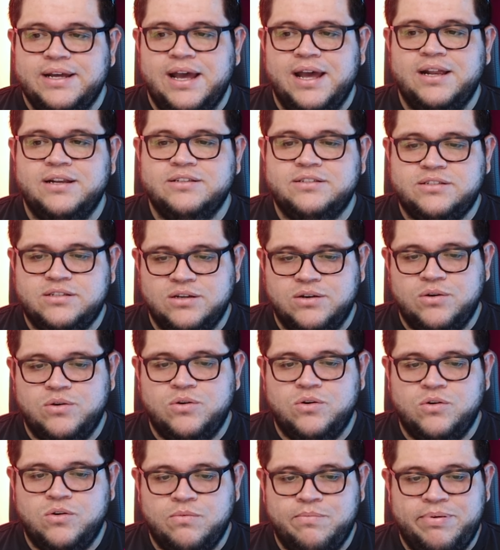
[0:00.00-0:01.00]
And
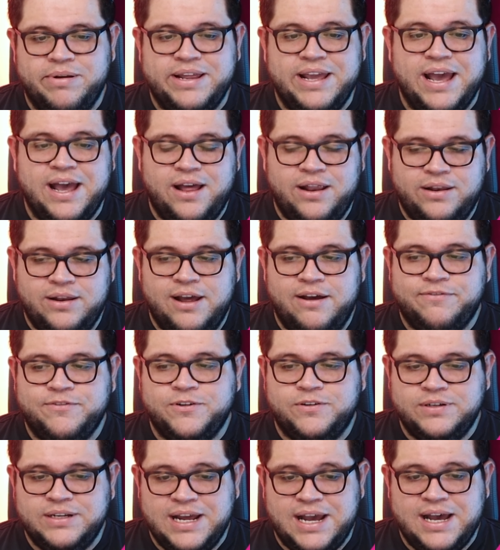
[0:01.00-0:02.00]
so, but yeah,
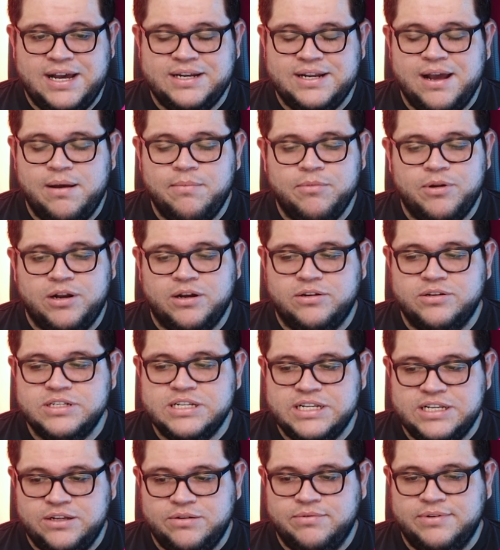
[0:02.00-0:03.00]
after that, I'm gonna
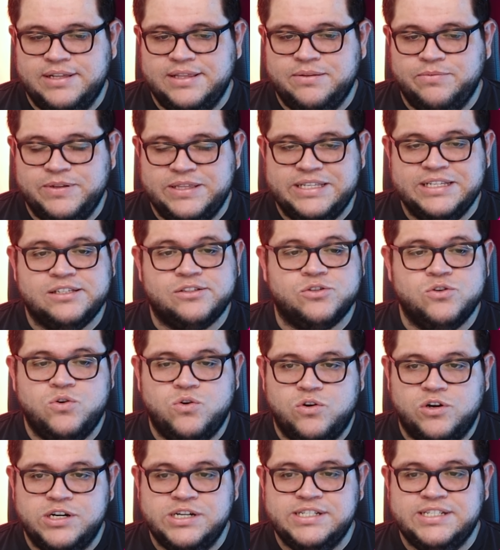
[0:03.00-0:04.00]
continue with this
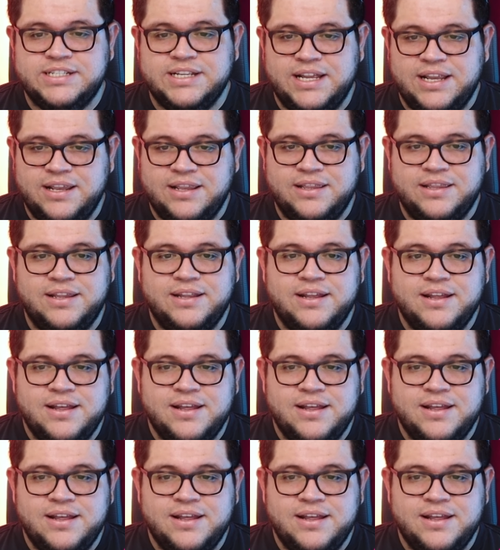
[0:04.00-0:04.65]
course, and